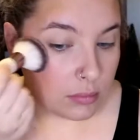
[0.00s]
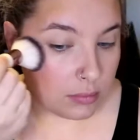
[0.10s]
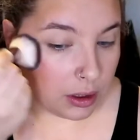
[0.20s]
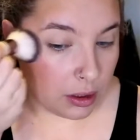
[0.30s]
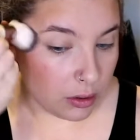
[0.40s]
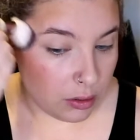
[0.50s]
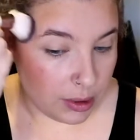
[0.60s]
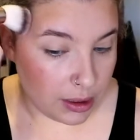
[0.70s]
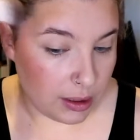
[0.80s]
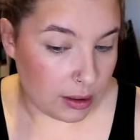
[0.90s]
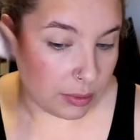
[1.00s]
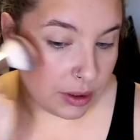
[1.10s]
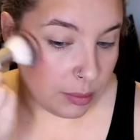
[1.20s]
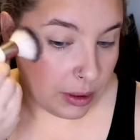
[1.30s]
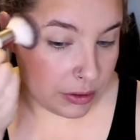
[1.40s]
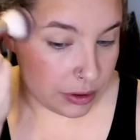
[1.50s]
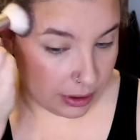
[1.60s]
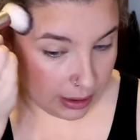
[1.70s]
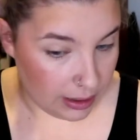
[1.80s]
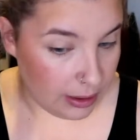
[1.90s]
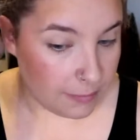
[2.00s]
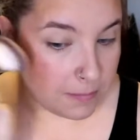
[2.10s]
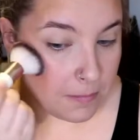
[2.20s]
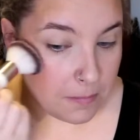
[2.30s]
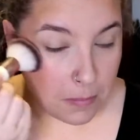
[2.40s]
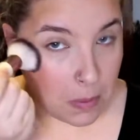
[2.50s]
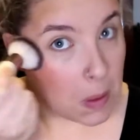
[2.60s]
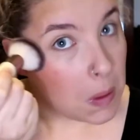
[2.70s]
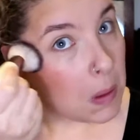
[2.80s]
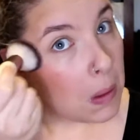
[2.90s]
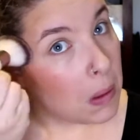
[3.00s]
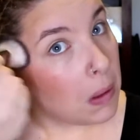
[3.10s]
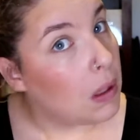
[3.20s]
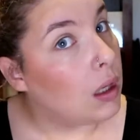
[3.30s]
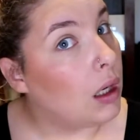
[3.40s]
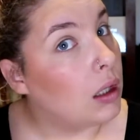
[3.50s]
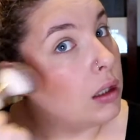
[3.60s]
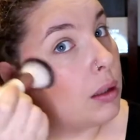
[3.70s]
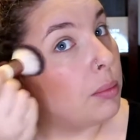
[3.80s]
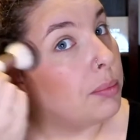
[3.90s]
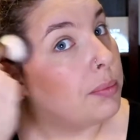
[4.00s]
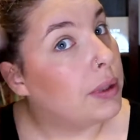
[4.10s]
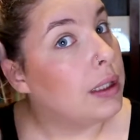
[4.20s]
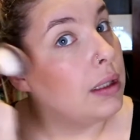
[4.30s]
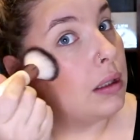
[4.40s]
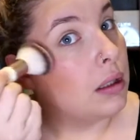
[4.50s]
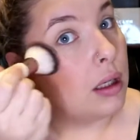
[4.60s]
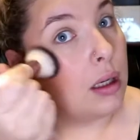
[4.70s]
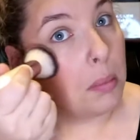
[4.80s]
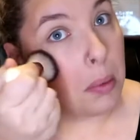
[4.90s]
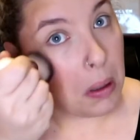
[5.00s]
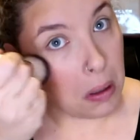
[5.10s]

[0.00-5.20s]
I'm gonna go a bit harder with the blush today. And I'm bringing it up